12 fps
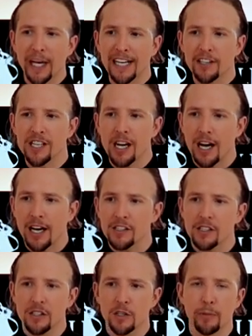a
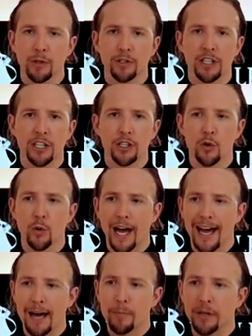task to build it into a
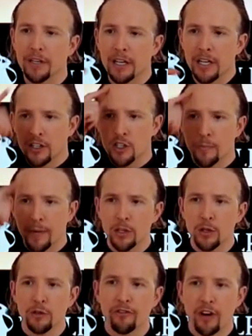habit, to make
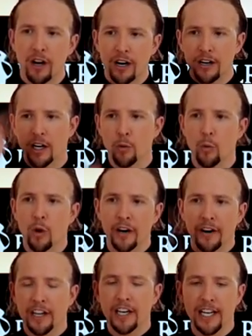new firing and
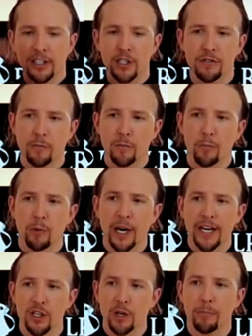wiring connections from your brain
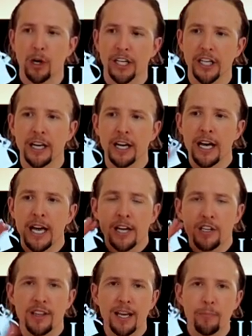to your body,
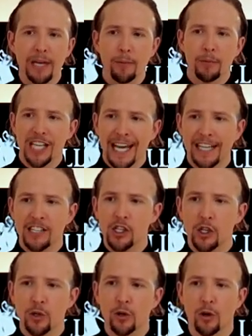to then be able to
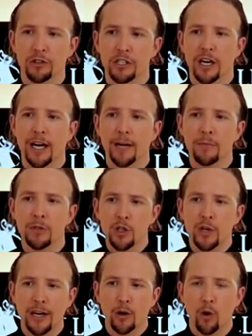execute on time, to
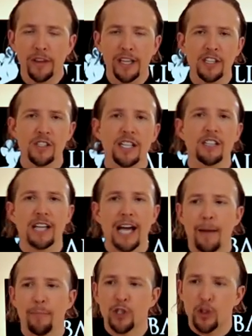get all these things to
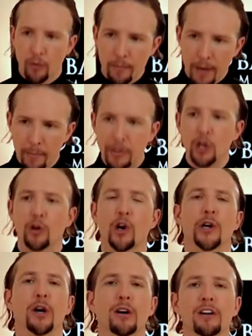happen, to remember your
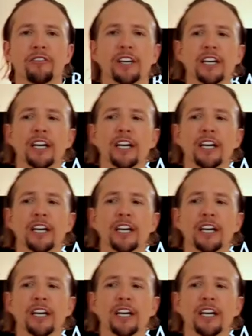choreography.